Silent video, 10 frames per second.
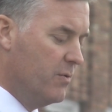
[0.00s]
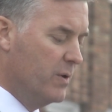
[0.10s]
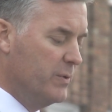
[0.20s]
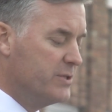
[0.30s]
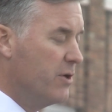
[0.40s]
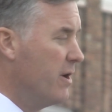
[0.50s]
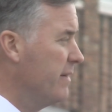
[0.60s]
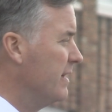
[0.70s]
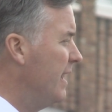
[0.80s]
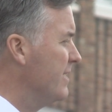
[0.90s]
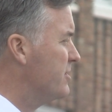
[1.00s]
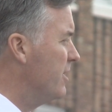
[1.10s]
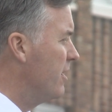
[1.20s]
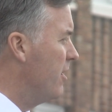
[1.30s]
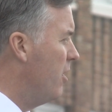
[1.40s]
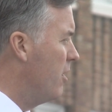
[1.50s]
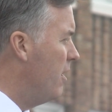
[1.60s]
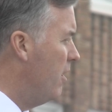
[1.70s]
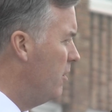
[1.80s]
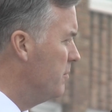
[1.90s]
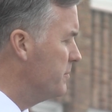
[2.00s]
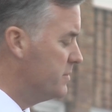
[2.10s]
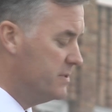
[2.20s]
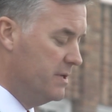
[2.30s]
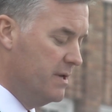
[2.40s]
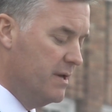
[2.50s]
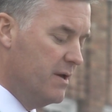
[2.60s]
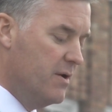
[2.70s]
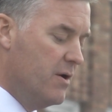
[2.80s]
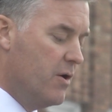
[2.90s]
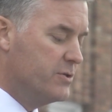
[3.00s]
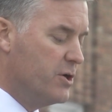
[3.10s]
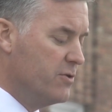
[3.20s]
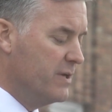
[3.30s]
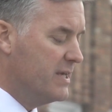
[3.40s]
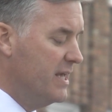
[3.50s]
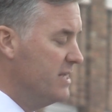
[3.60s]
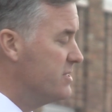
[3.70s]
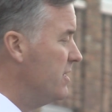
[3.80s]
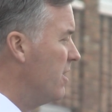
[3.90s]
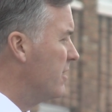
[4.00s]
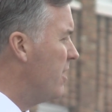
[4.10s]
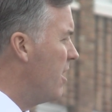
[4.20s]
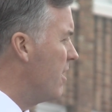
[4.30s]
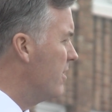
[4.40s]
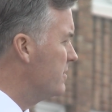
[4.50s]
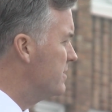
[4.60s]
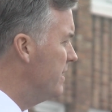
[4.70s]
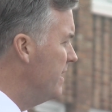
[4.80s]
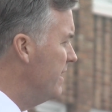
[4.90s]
When we turn on the lights in our homes or turn the keys in our cars,